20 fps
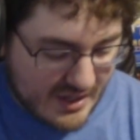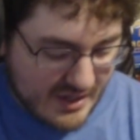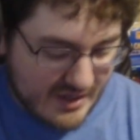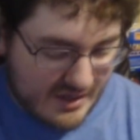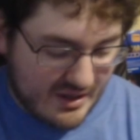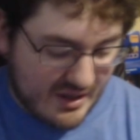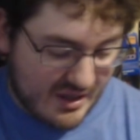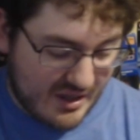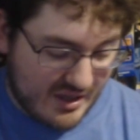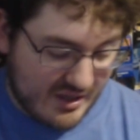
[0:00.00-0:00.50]

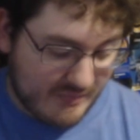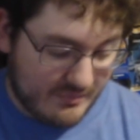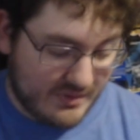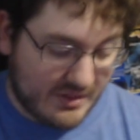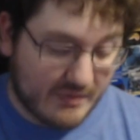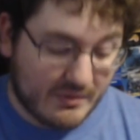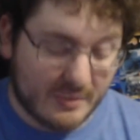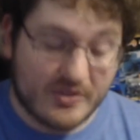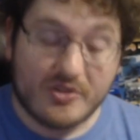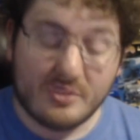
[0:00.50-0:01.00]
the
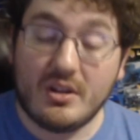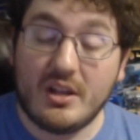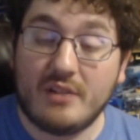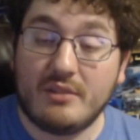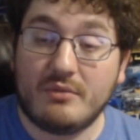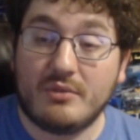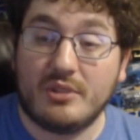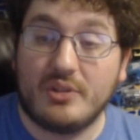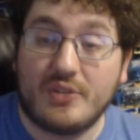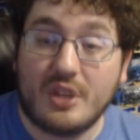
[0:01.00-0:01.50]
original
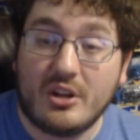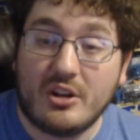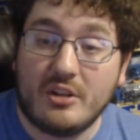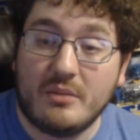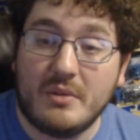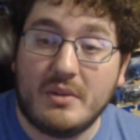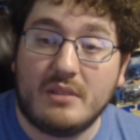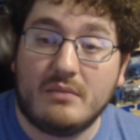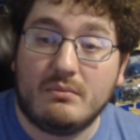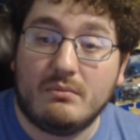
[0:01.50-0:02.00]
Unreal
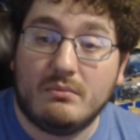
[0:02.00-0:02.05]
Tournament.